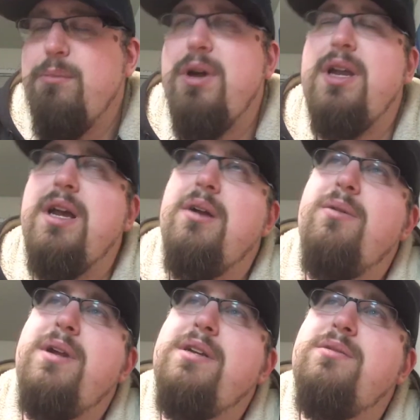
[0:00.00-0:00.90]
But
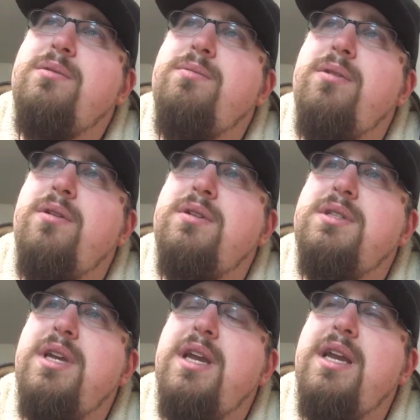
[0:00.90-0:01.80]
what else would Pearl
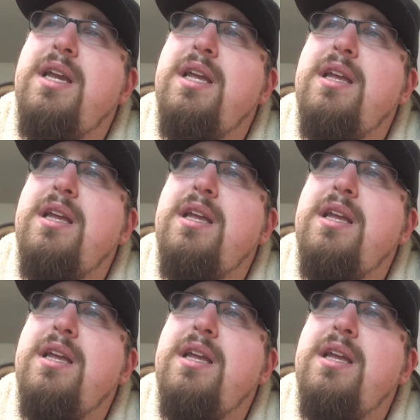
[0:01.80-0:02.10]
say?